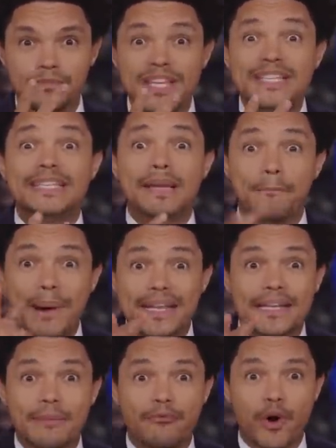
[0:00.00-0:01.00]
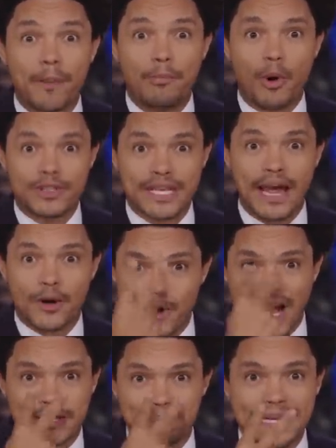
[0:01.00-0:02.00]
This is a bad name for a boat, huh?
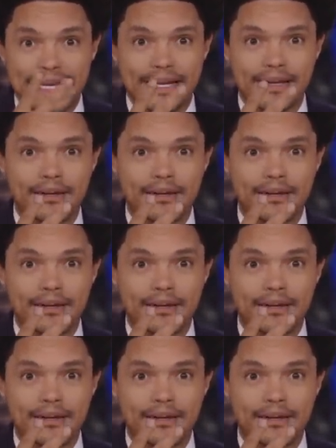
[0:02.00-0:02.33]
Look at me.